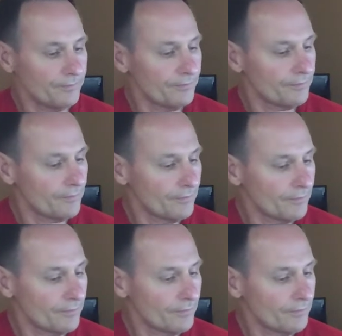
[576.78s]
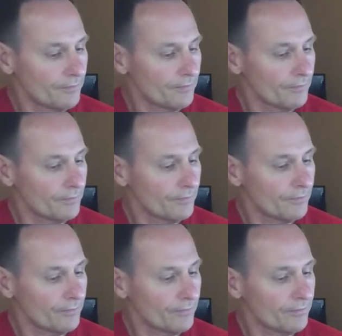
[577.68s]

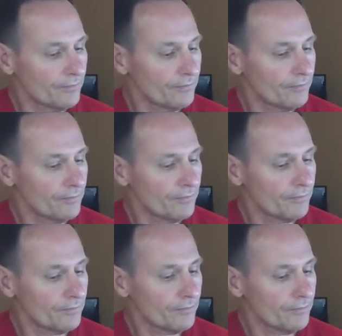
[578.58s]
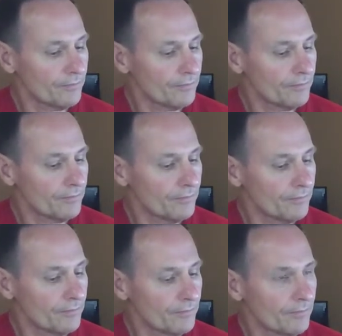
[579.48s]

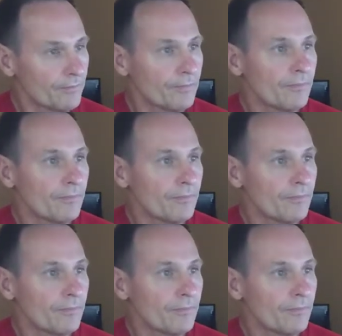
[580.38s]
Nothing is said.